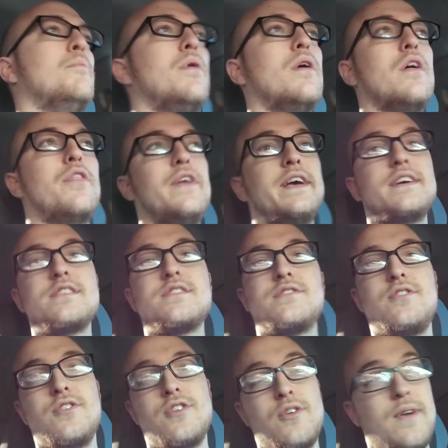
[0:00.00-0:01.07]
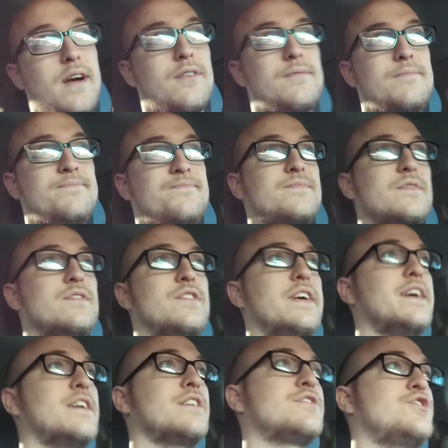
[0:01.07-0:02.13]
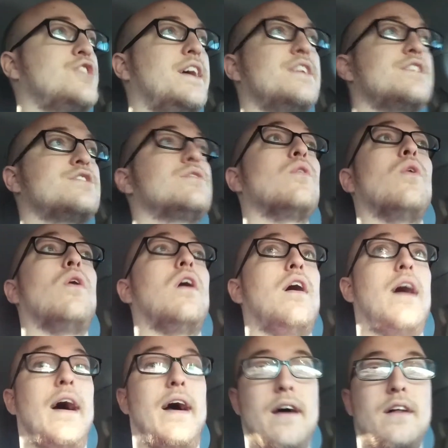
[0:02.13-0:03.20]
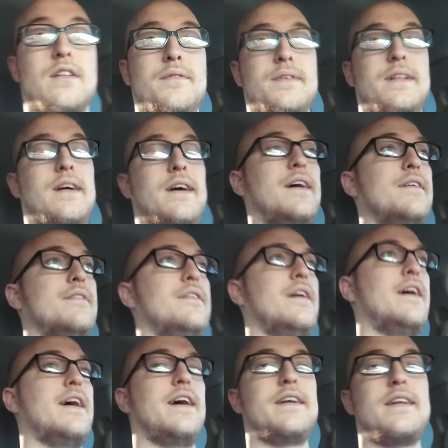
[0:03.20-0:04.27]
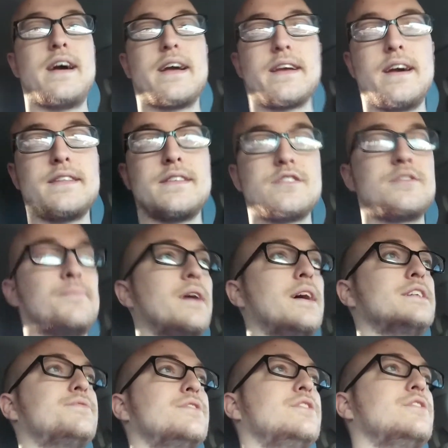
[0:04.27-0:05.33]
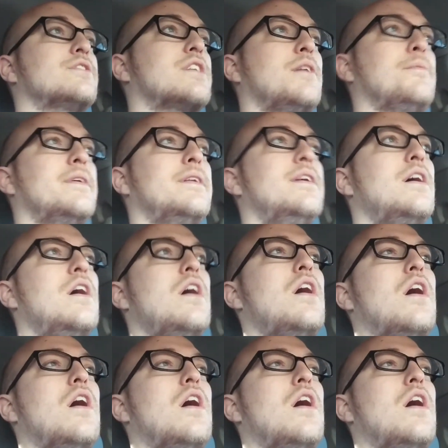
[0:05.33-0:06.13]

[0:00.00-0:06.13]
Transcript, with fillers: but things turned around, things changed a hell of a lot, and I got the surprise for you coming.